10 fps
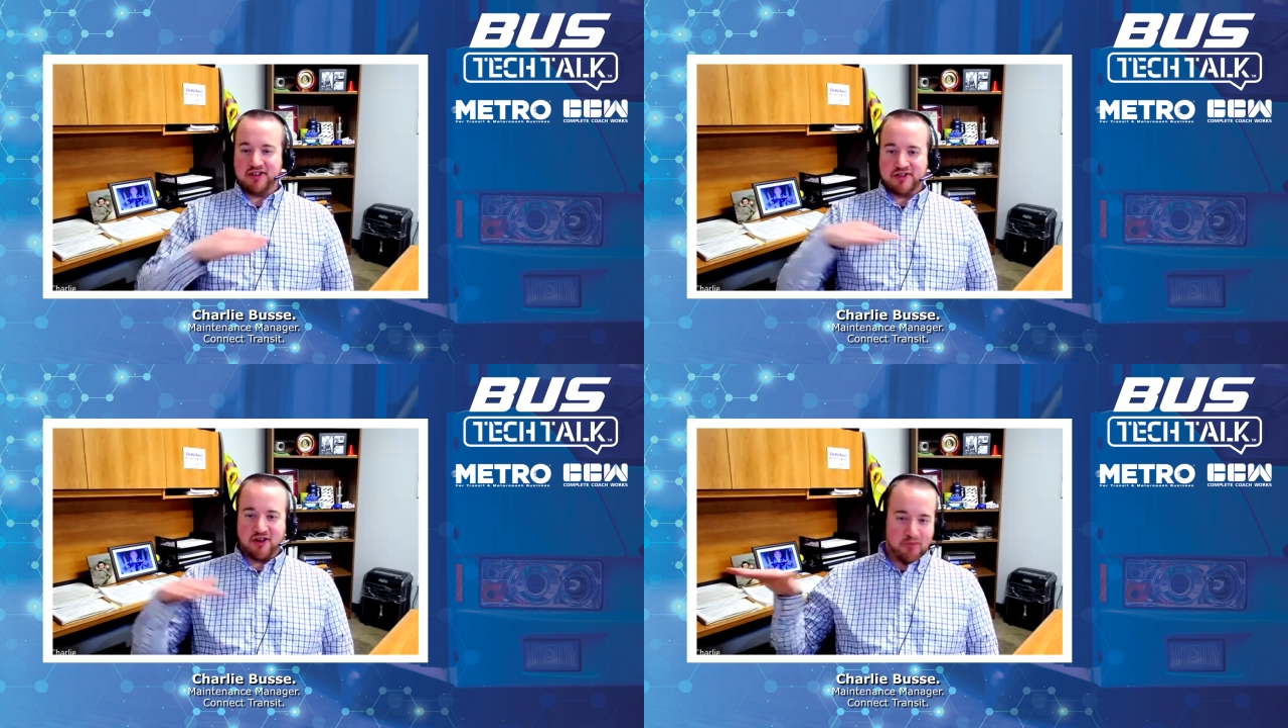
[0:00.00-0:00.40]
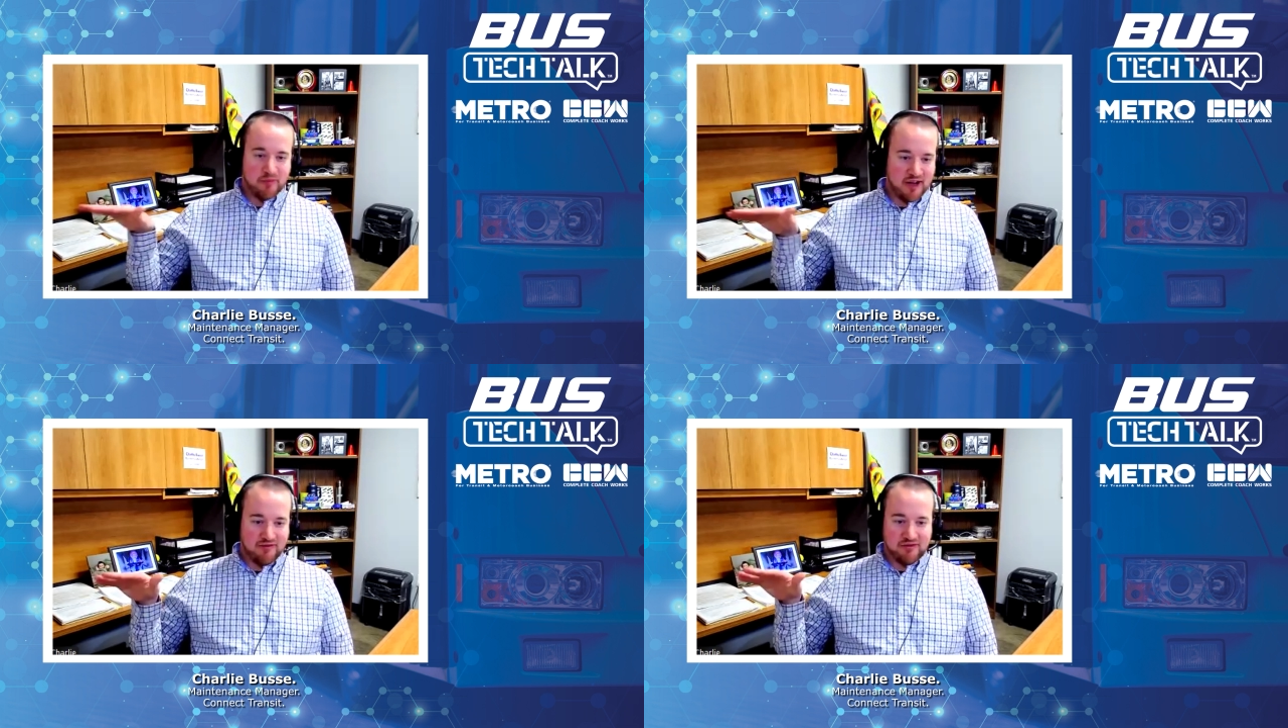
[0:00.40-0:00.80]
to start
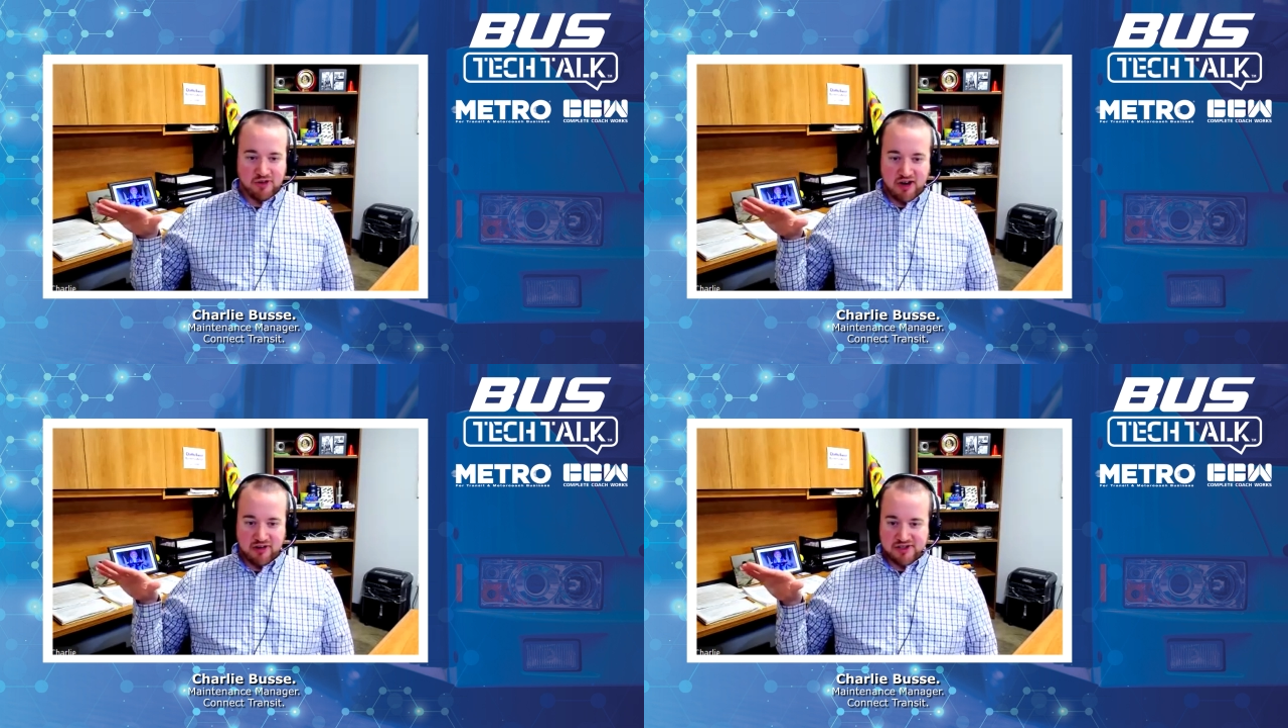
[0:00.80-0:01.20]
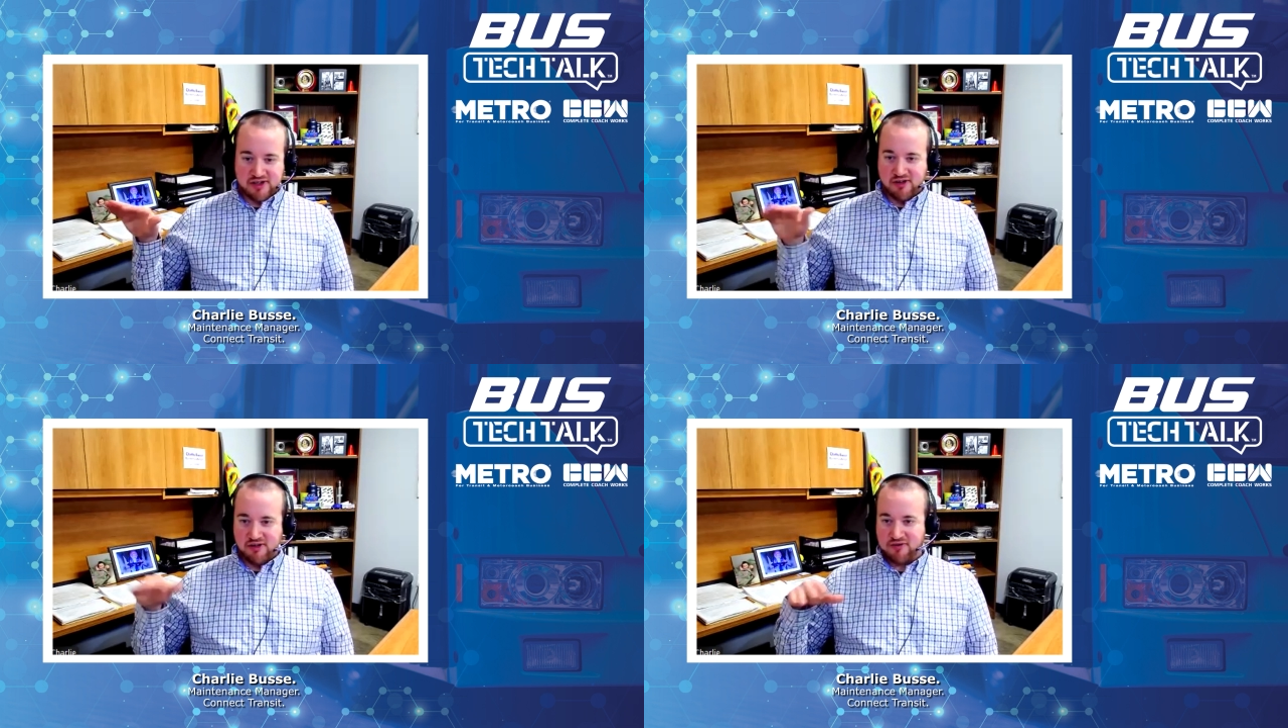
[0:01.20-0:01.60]
back from ground
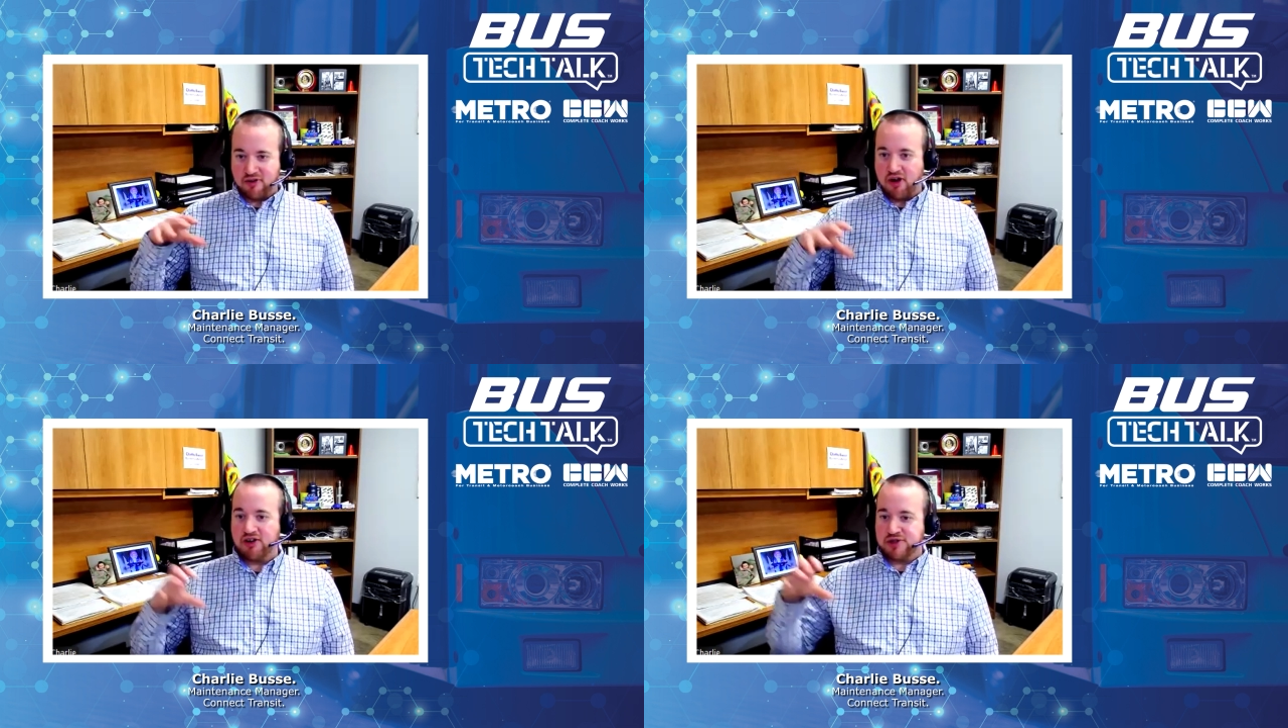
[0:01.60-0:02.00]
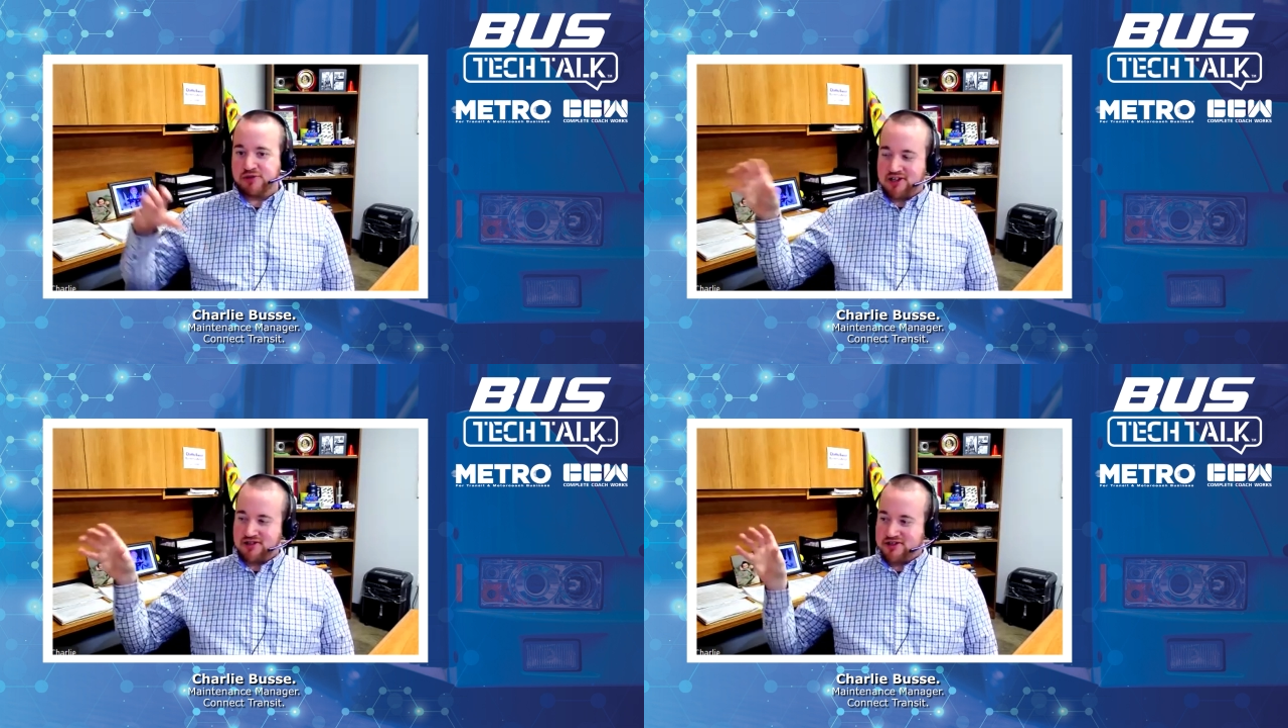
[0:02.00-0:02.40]
zero for our
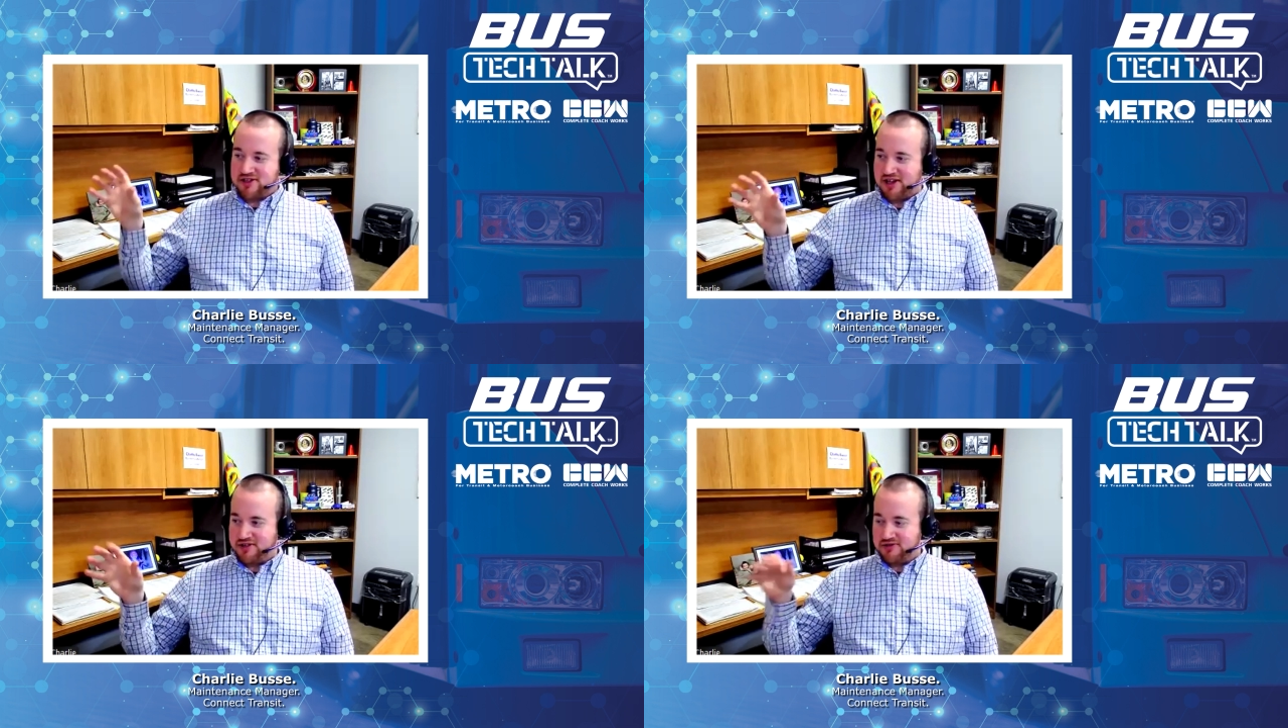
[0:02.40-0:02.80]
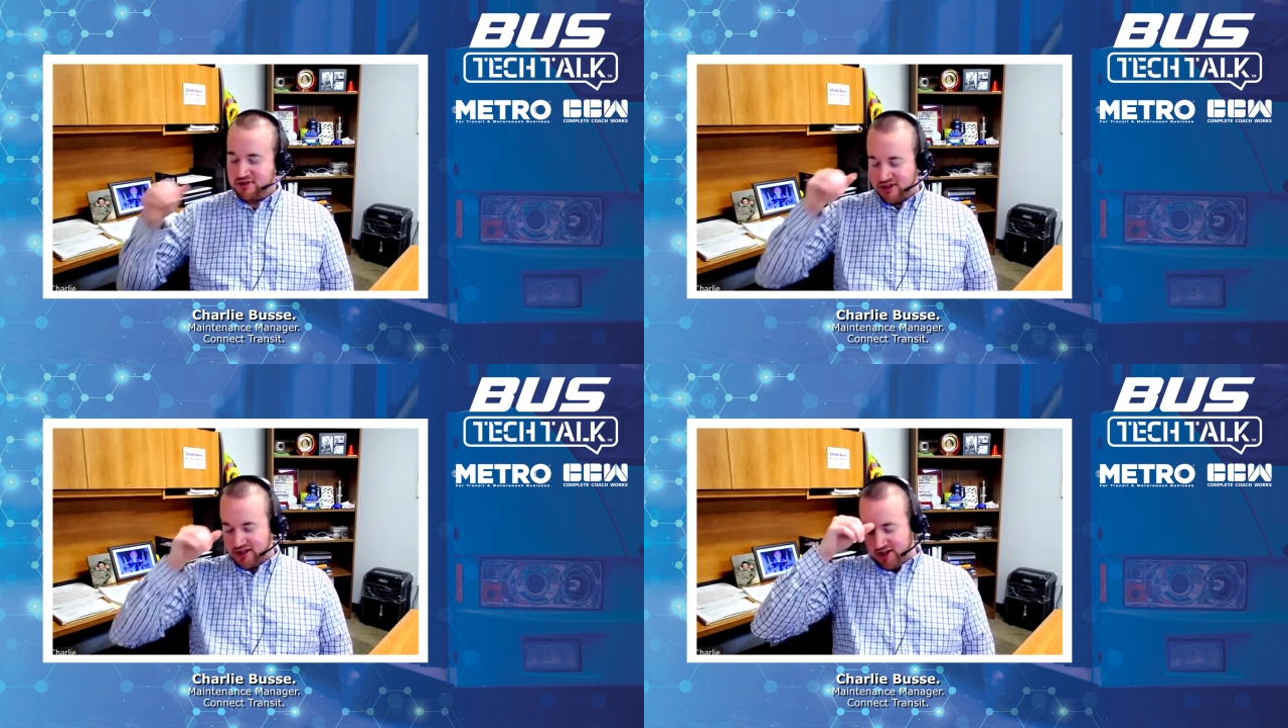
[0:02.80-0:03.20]
inspection
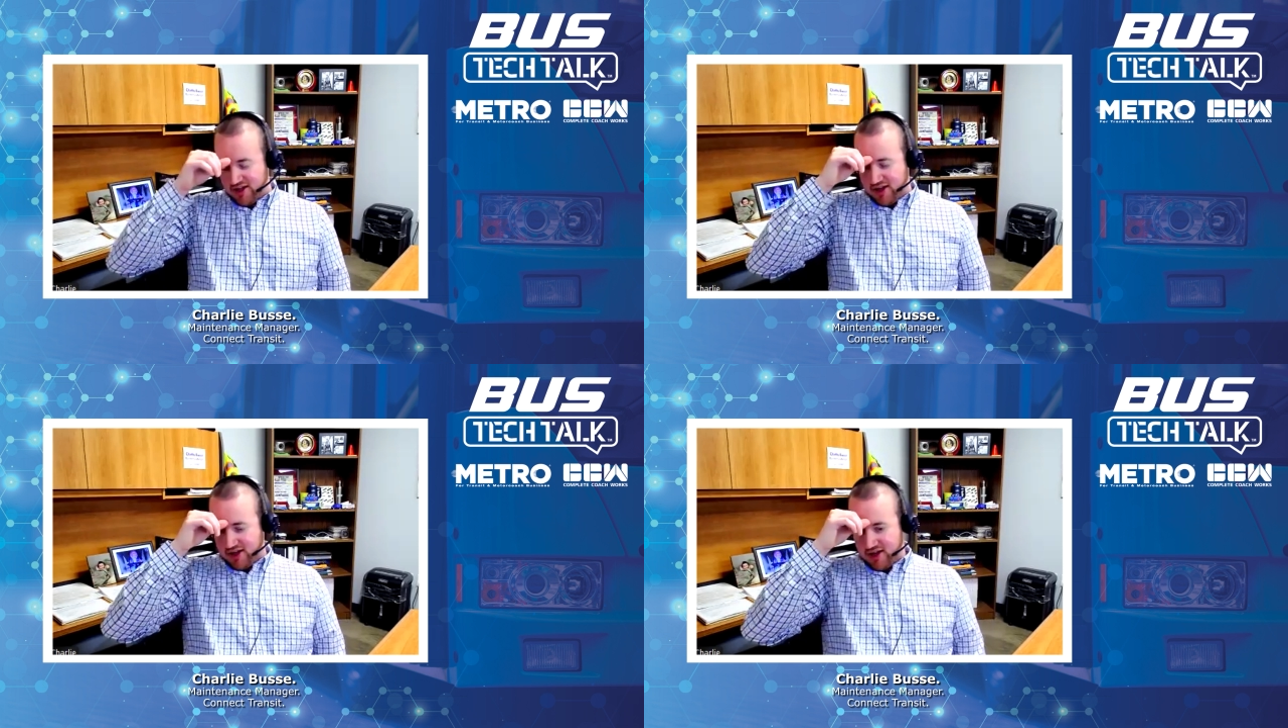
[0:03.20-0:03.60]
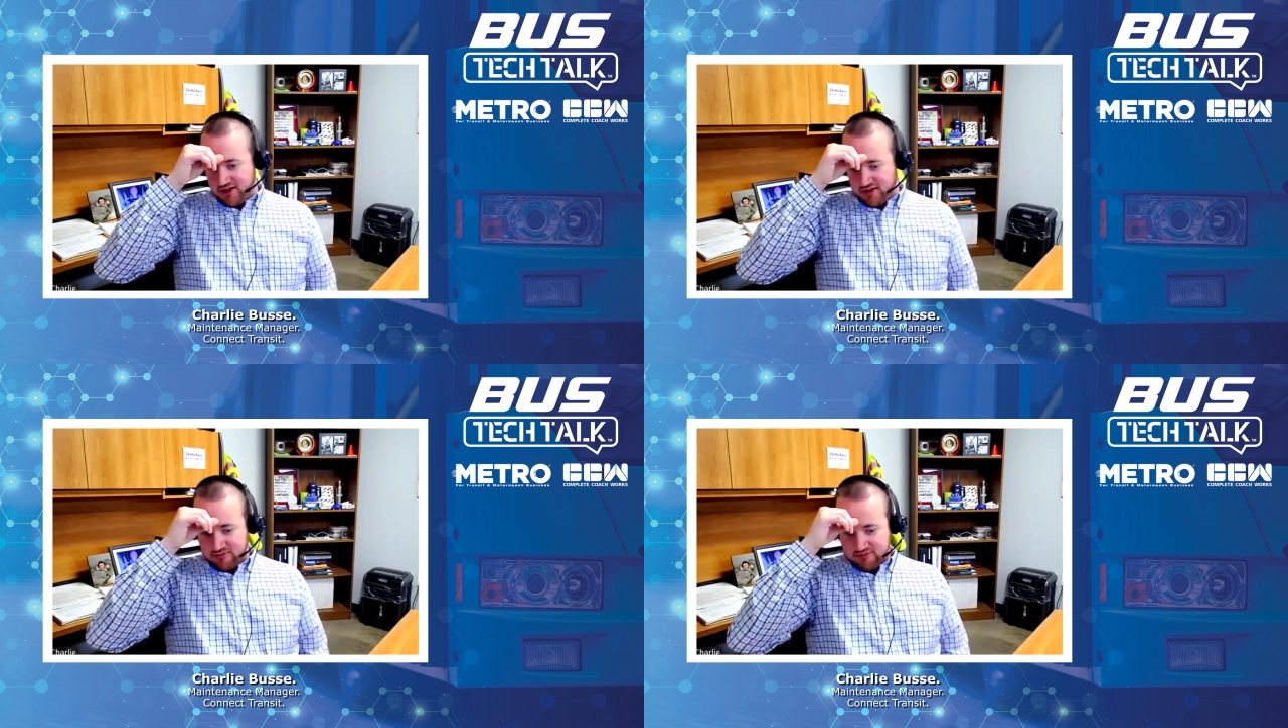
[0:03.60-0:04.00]
schedule.
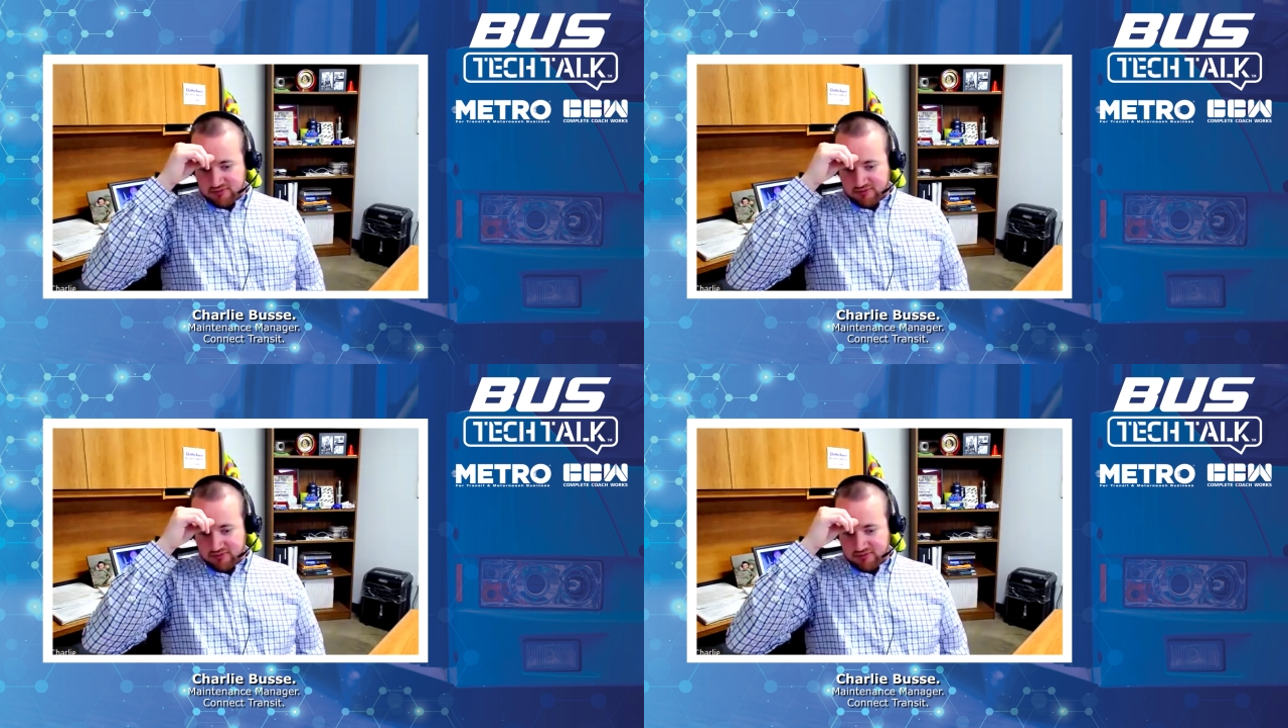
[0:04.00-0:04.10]
Um,